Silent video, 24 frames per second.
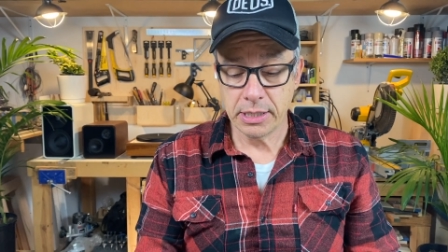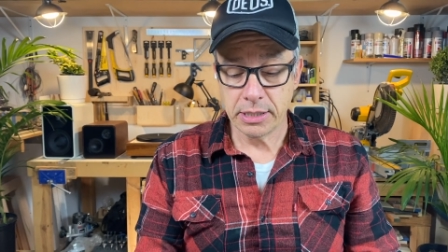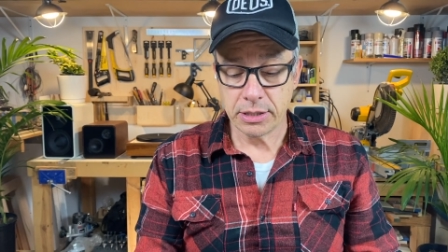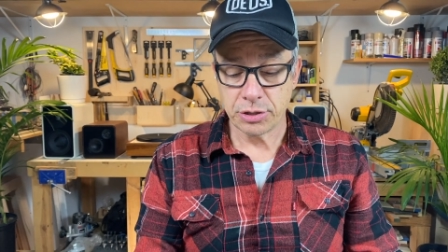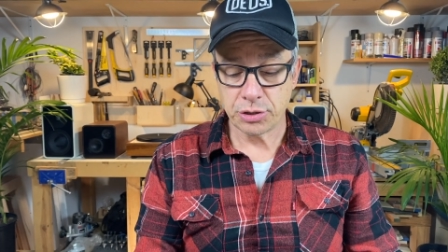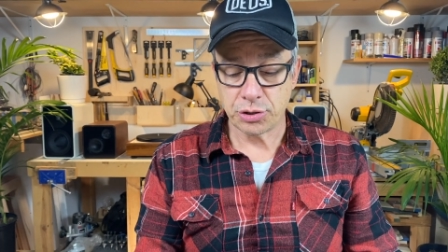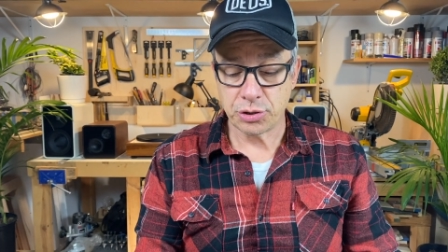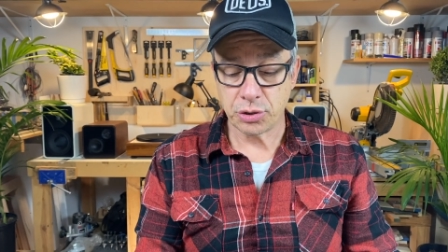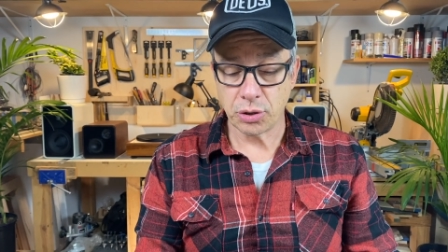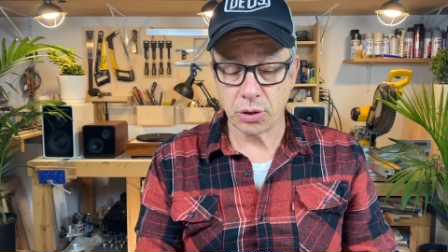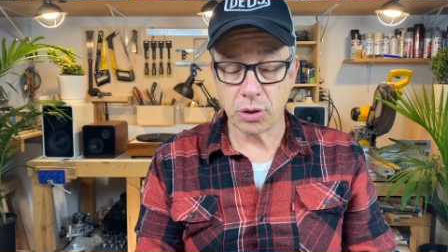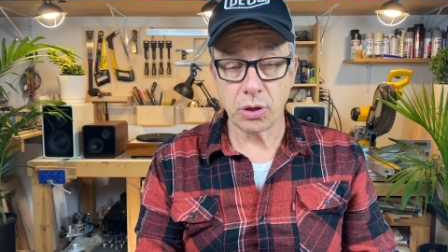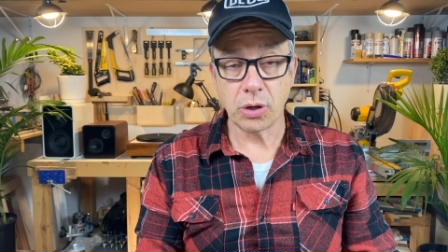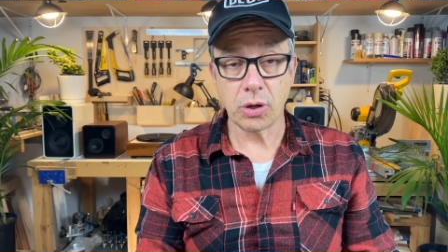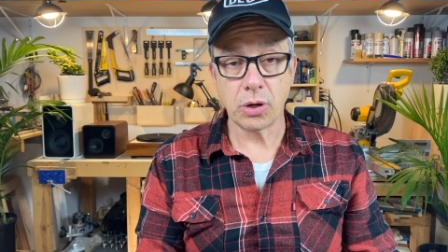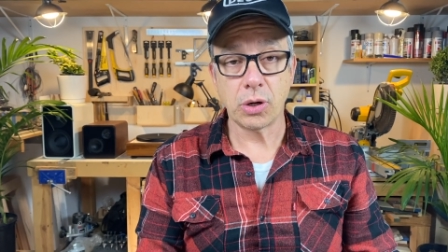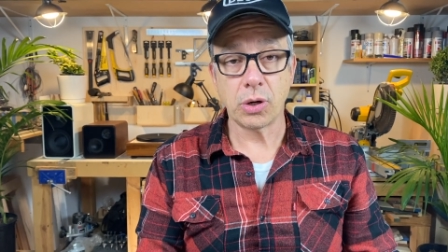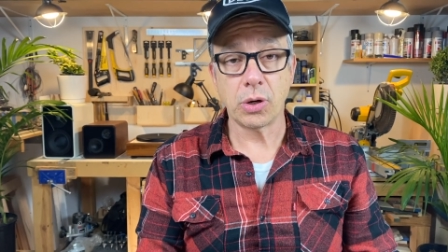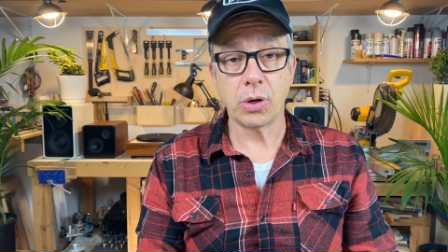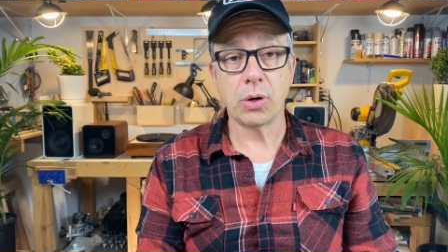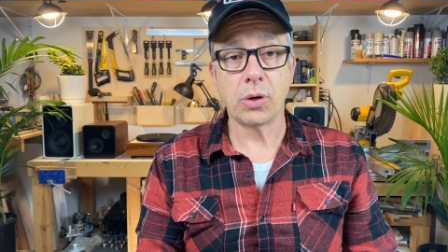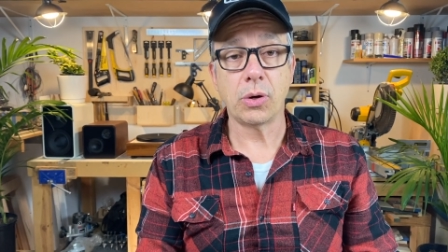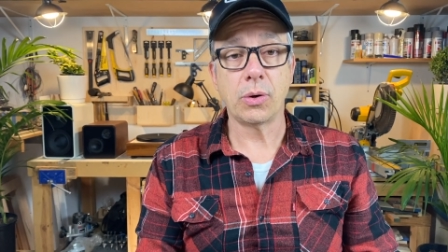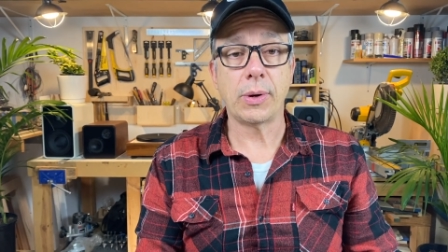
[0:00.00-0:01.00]

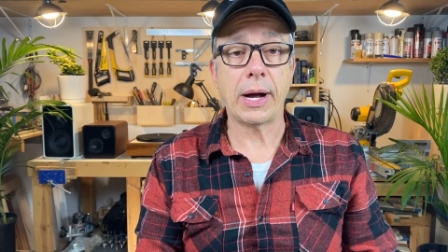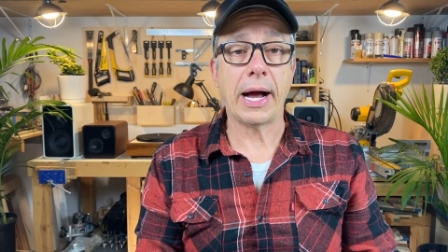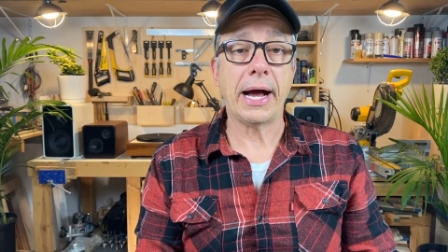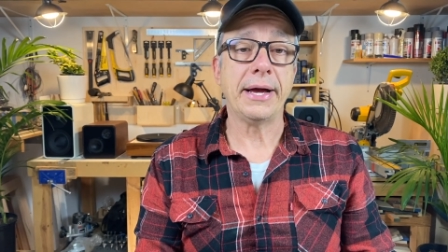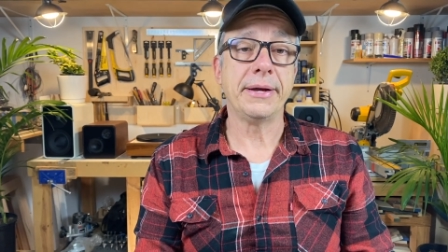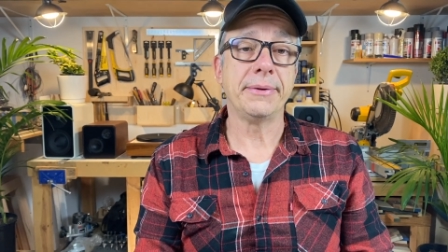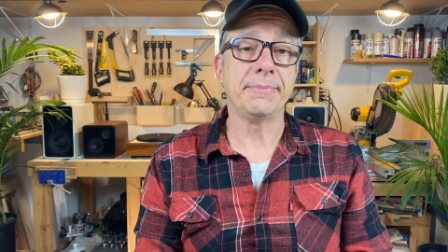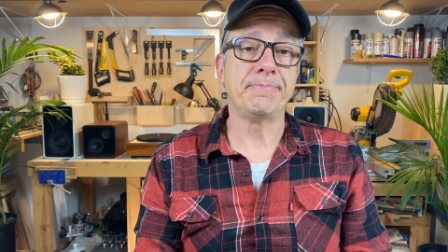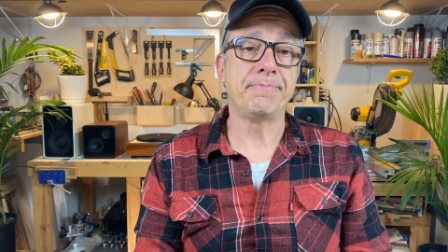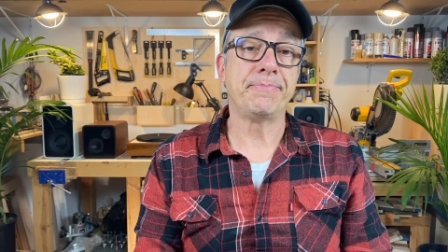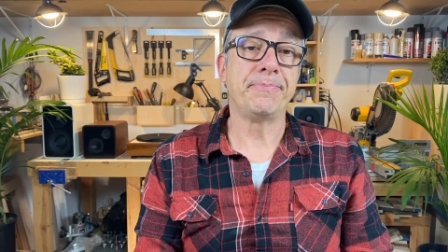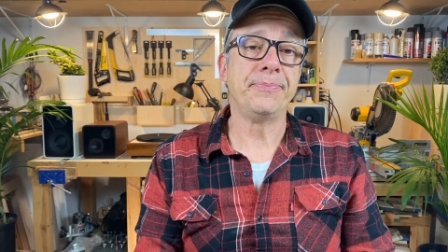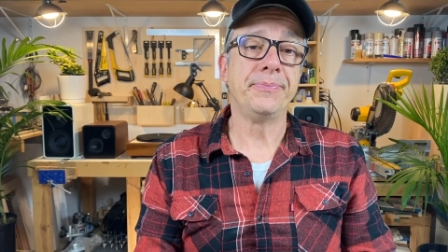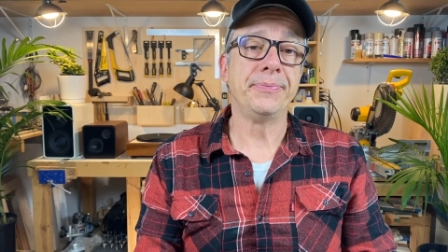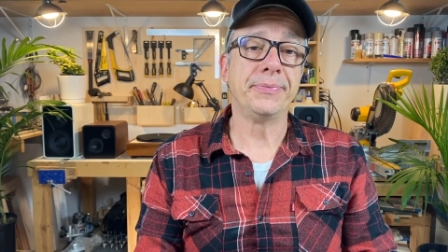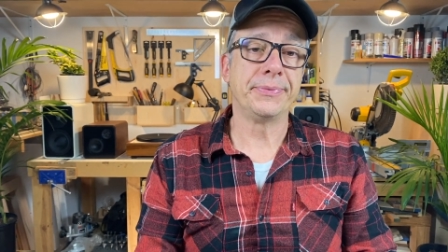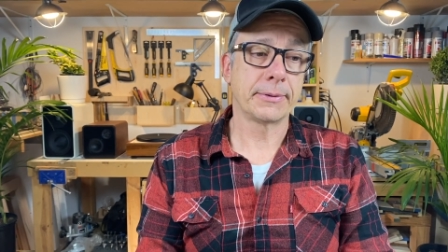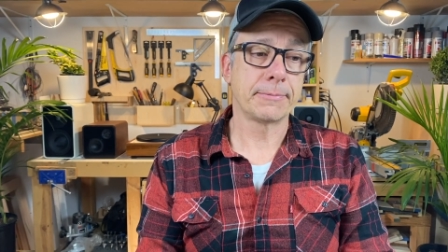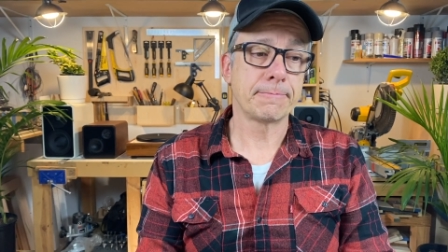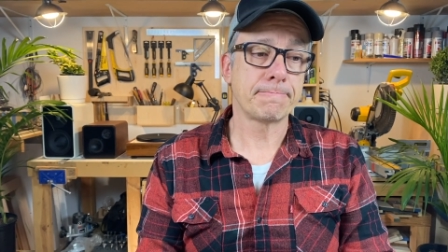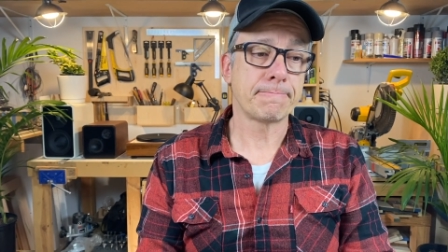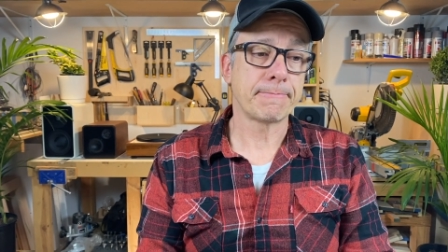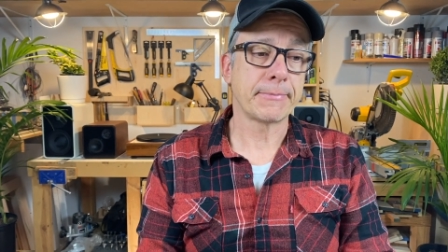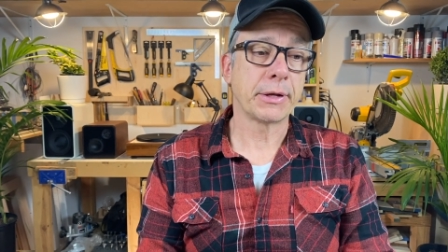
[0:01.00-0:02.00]
So I
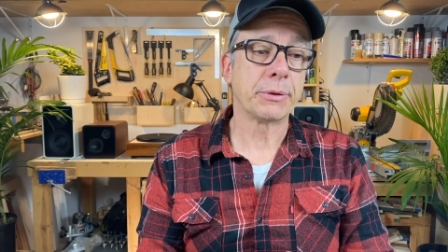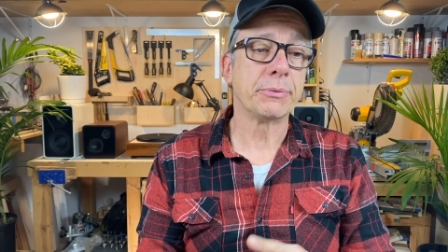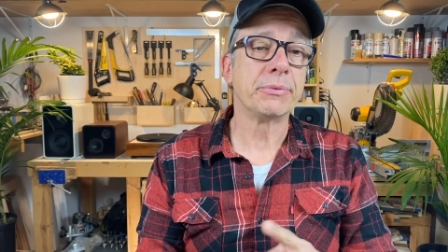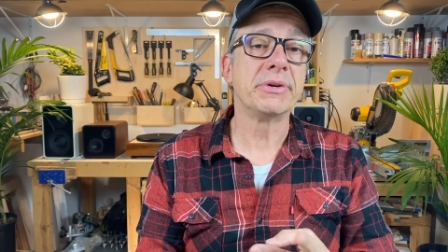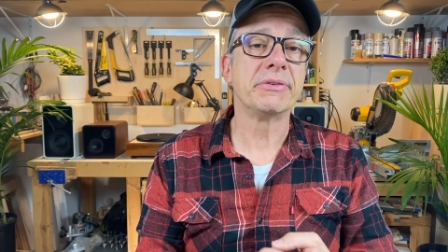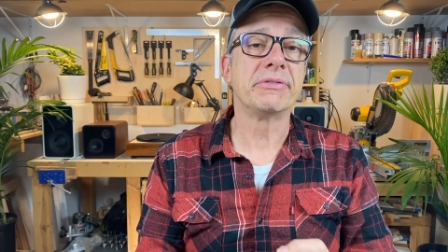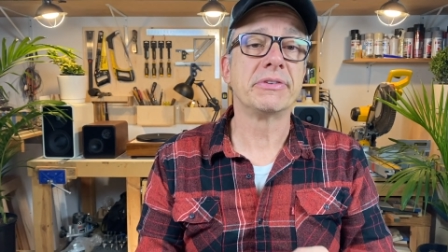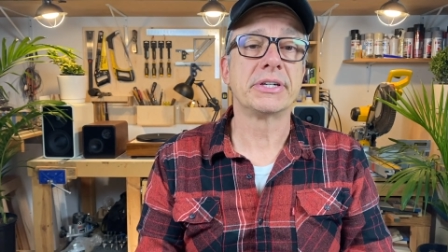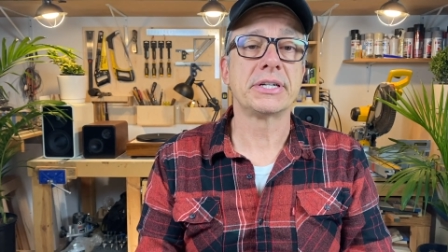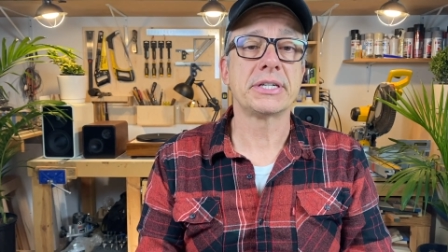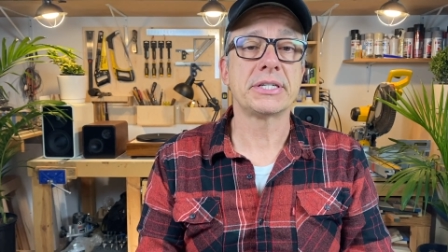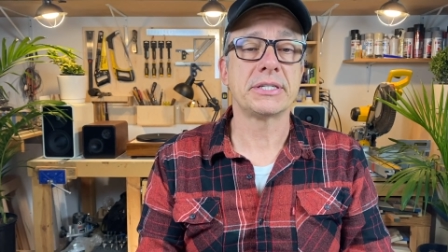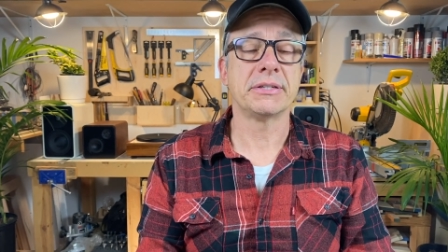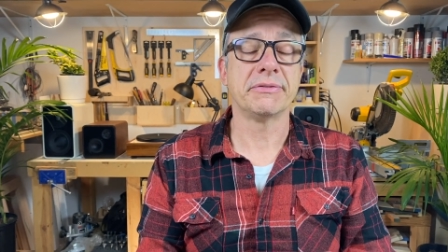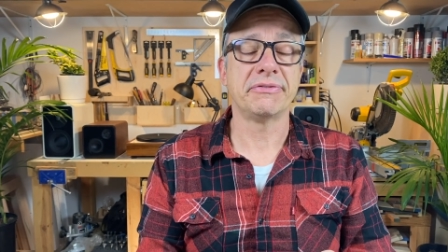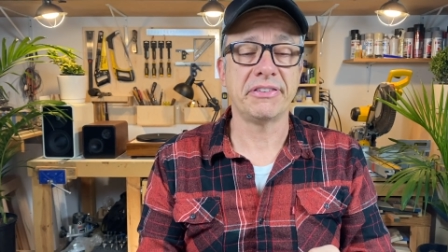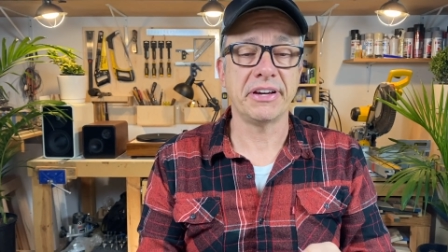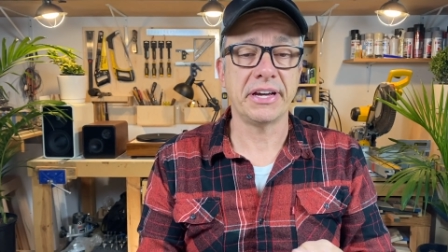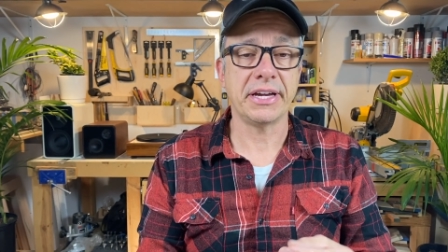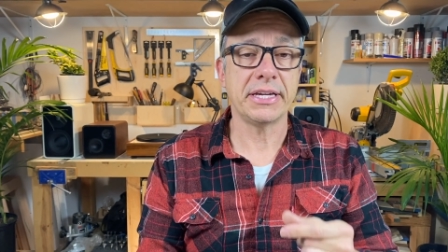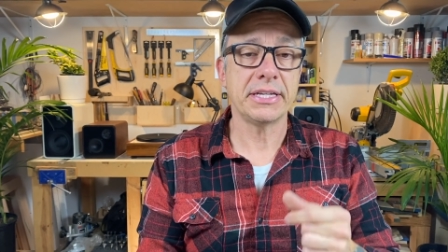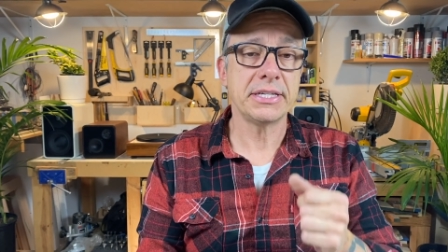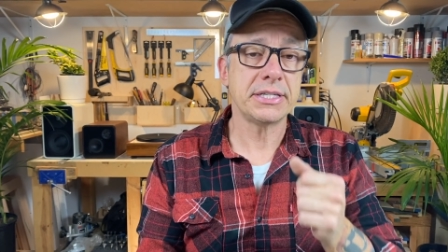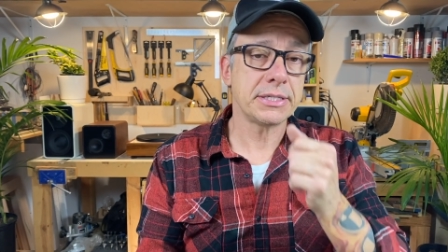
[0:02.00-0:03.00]
reversed the
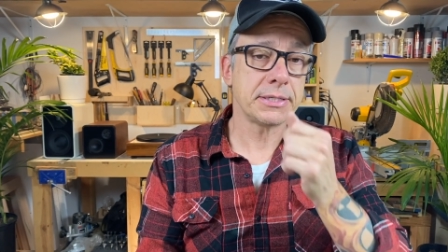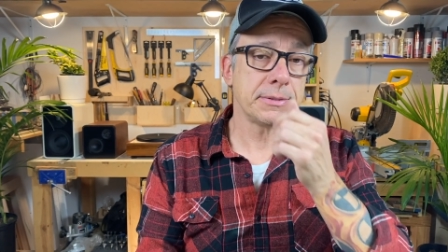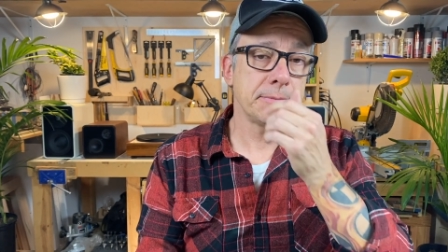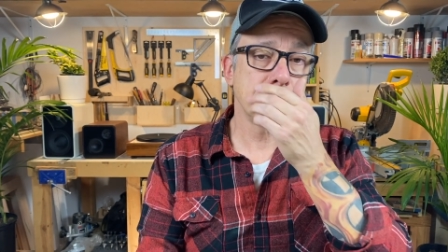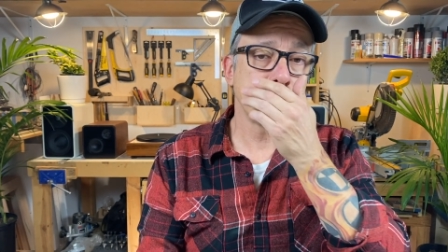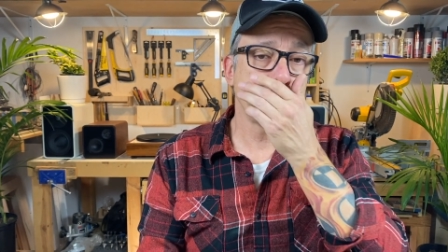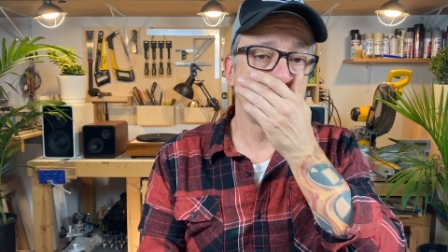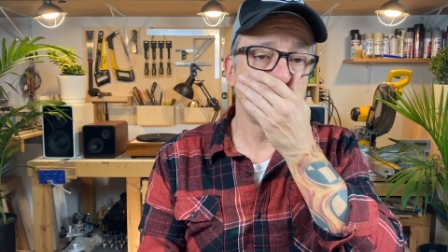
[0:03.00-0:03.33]
phase.